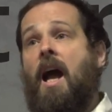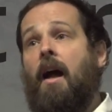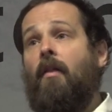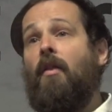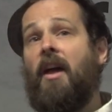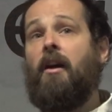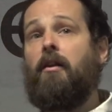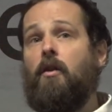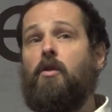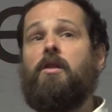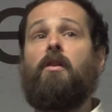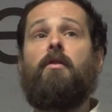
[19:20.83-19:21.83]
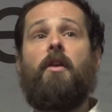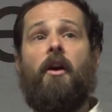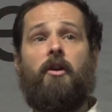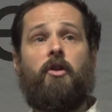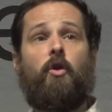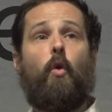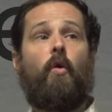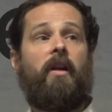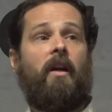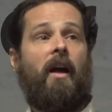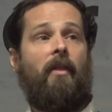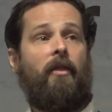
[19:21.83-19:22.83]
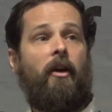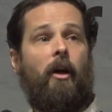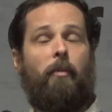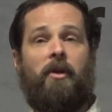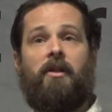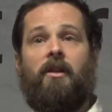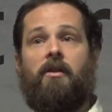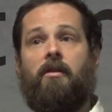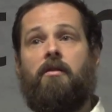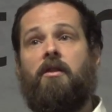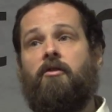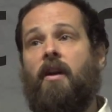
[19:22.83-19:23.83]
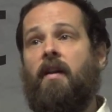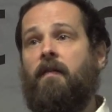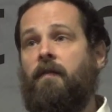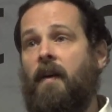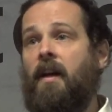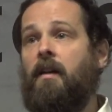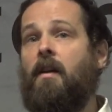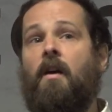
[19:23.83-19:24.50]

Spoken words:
And they're using their story and their position to try and fight